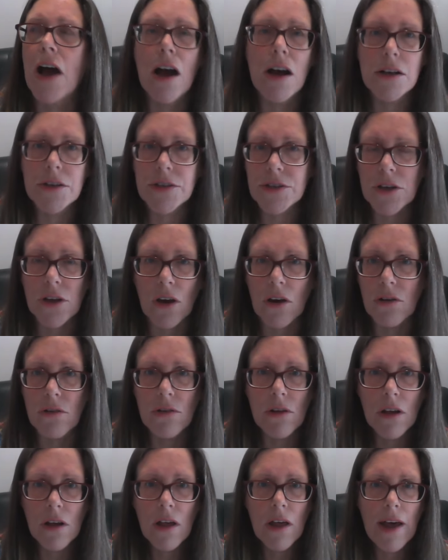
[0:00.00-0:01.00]
ask you,
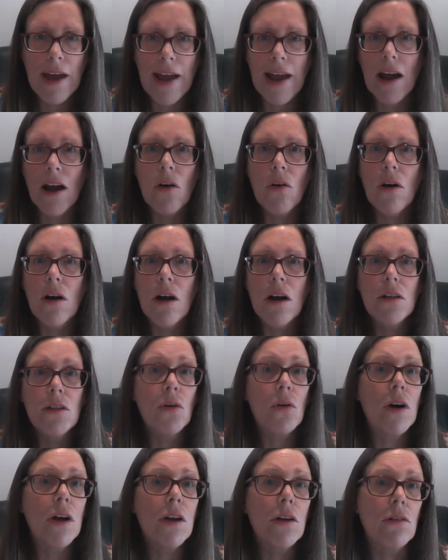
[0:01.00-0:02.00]
how
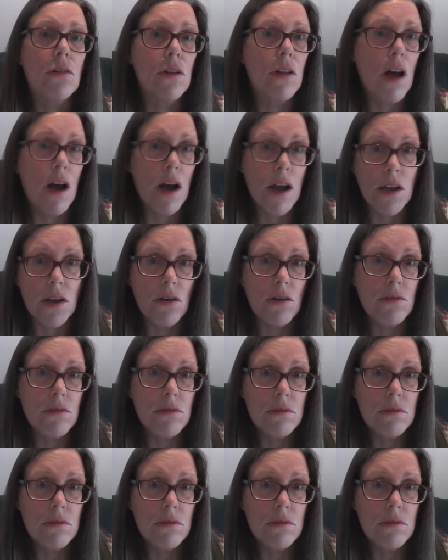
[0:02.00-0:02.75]
loyal are you?